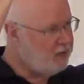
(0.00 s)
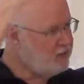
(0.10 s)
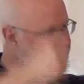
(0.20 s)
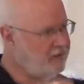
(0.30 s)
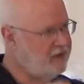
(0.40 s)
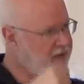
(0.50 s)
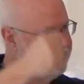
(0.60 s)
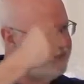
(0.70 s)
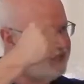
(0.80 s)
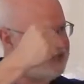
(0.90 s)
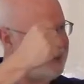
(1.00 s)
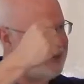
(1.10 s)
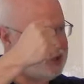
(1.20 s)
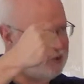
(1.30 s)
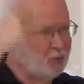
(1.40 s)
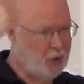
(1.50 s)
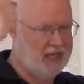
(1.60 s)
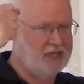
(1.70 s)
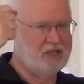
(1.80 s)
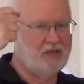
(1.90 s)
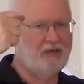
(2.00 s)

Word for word: pillars of a, of a suspension bridge.